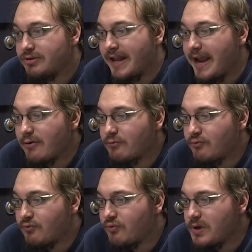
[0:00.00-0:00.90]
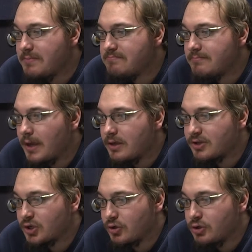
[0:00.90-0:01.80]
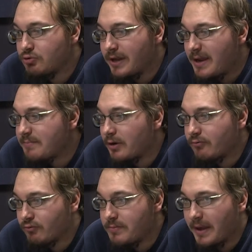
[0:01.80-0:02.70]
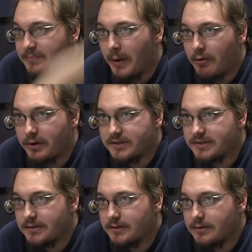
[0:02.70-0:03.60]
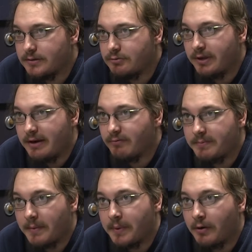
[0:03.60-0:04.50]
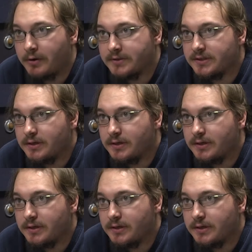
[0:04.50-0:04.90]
can't remake. You can't remake parodies. You can't remake parodies.